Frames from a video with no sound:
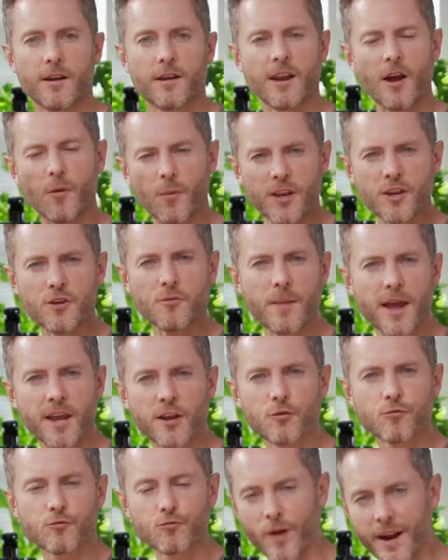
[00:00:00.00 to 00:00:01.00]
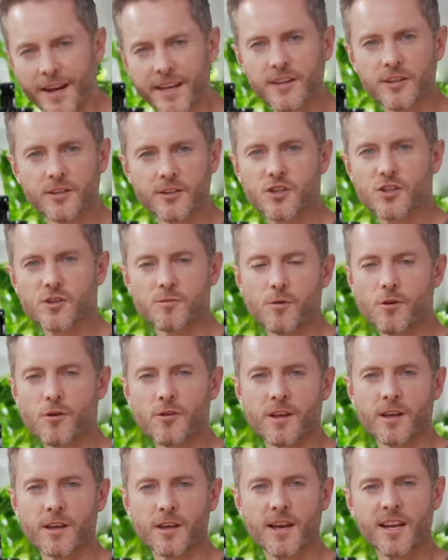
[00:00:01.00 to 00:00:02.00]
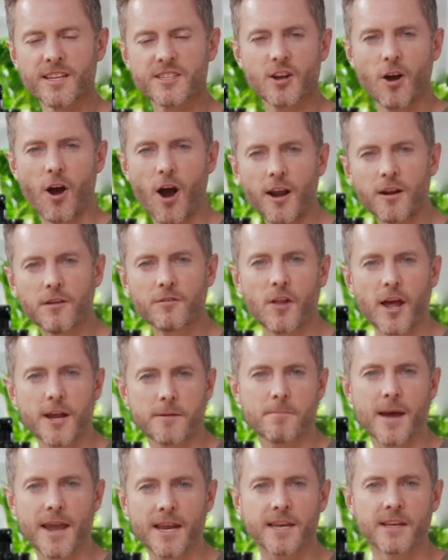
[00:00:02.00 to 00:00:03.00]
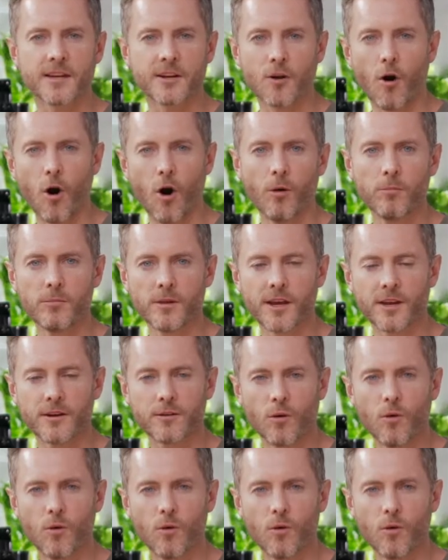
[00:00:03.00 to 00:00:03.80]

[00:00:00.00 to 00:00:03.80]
Now, when you make a regular smoothie, it's kind of like making an omelette.